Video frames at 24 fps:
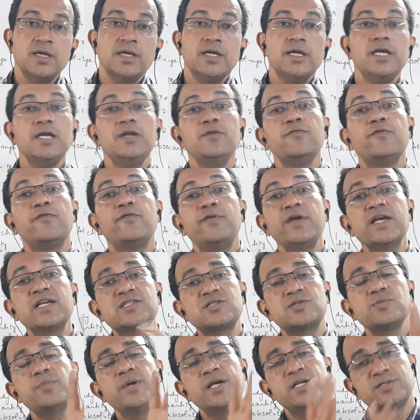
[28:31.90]
In
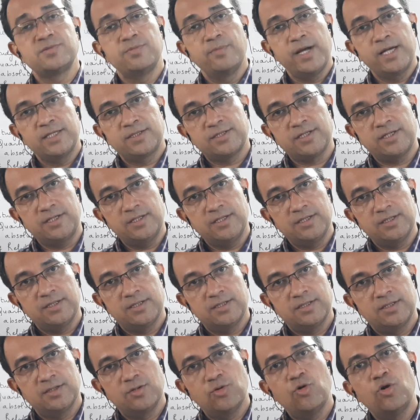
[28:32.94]
fixed base method,
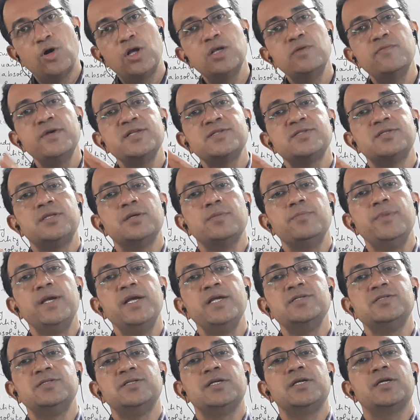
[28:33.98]
always the
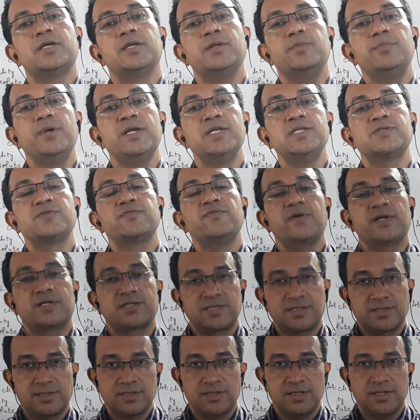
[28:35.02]
base year remains
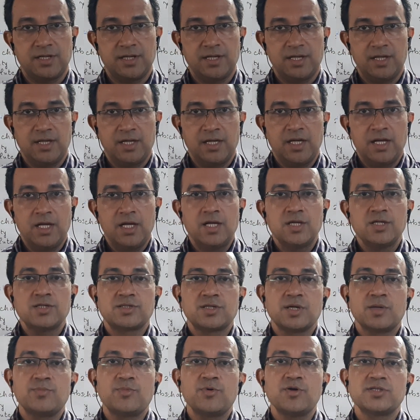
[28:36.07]
fixed.
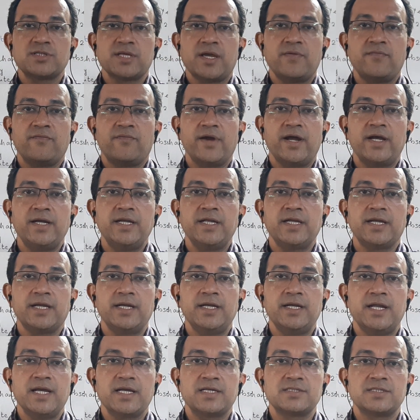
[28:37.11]
Suppose I am finding
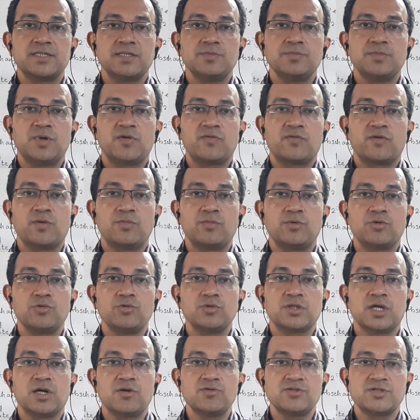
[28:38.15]
index number
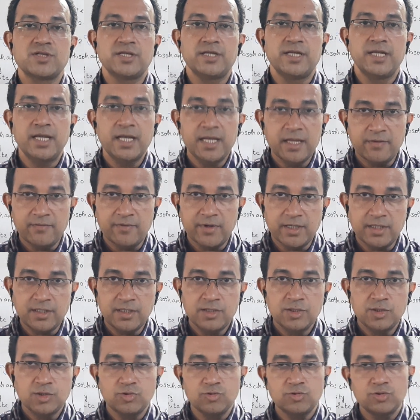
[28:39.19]
from
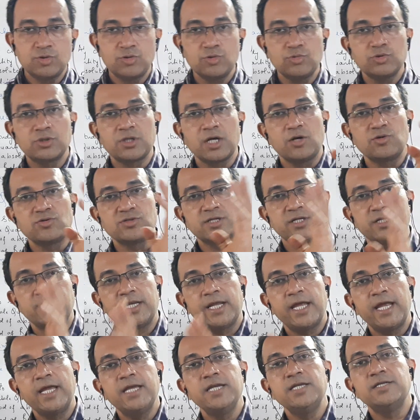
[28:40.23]
2011 to
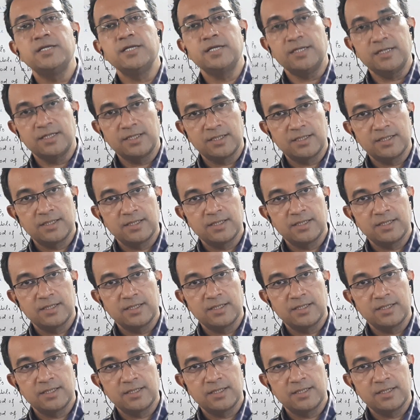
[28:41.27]
2018,